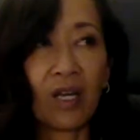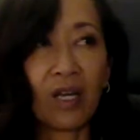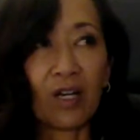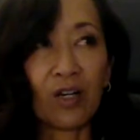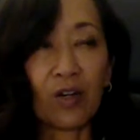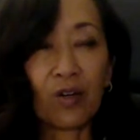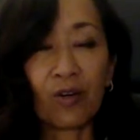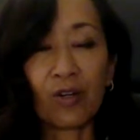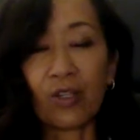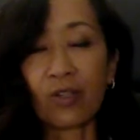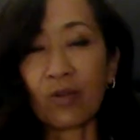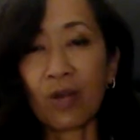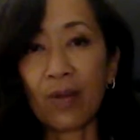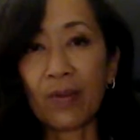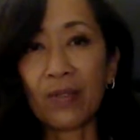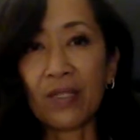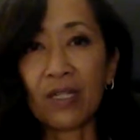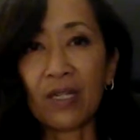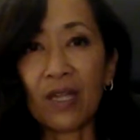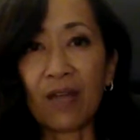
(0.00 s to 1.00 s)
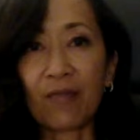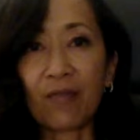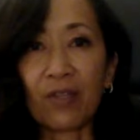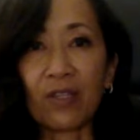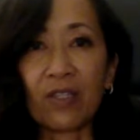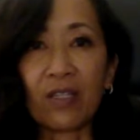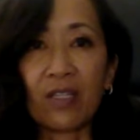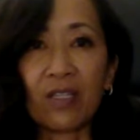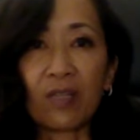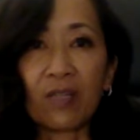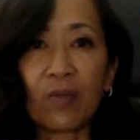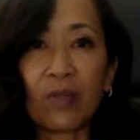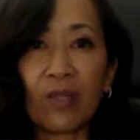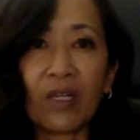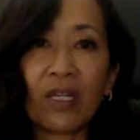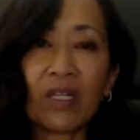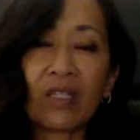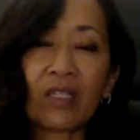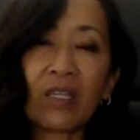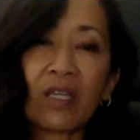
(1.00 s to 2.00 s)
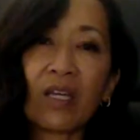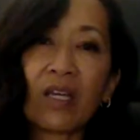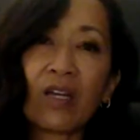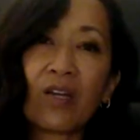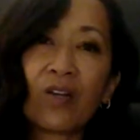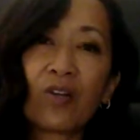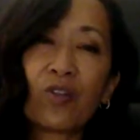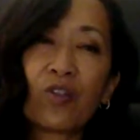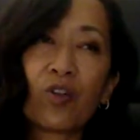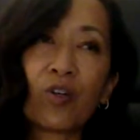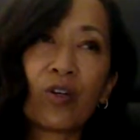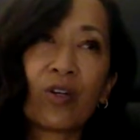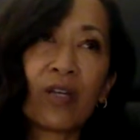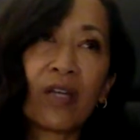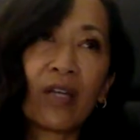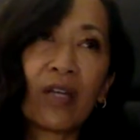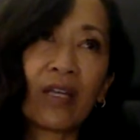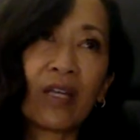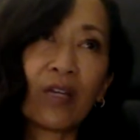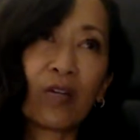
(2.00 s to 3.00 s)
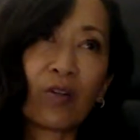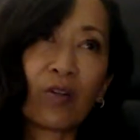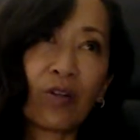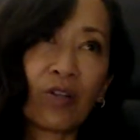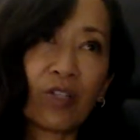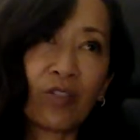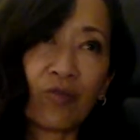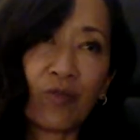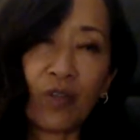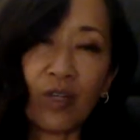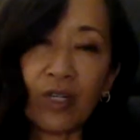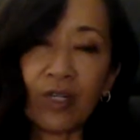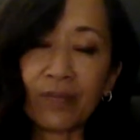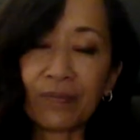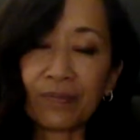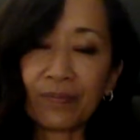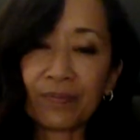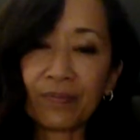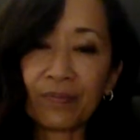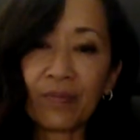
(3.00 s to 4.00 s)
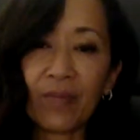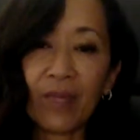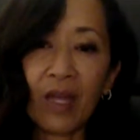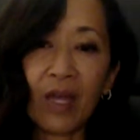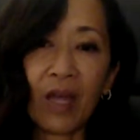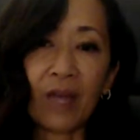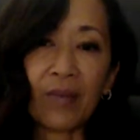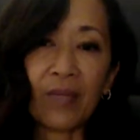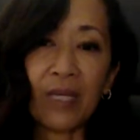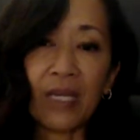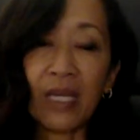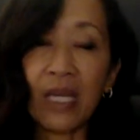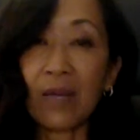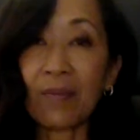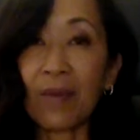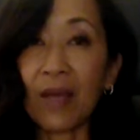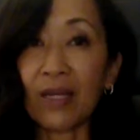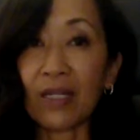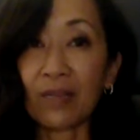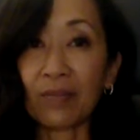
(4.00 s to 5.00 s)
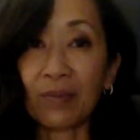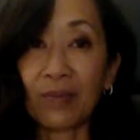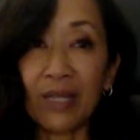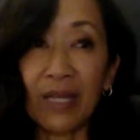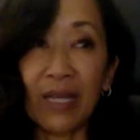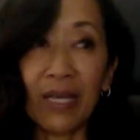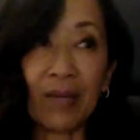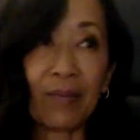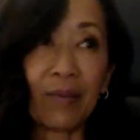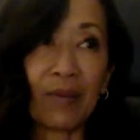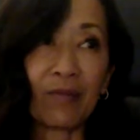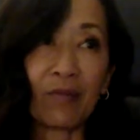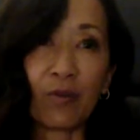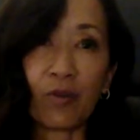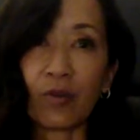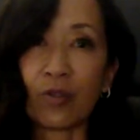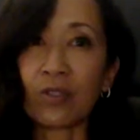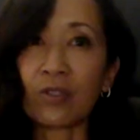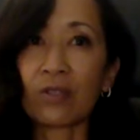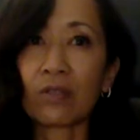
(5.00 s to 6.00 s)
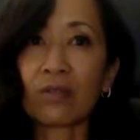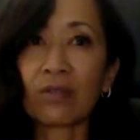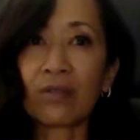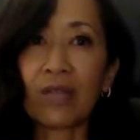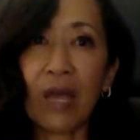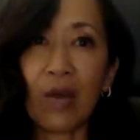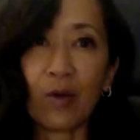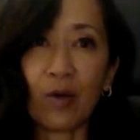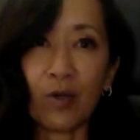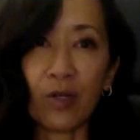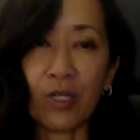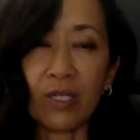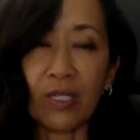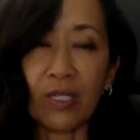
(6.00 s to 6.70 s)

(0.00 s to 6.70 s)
Curtis Robinson out for the season with an ACL. Jordan Elliott hurt his foot. He came back to play, but of course now hurt his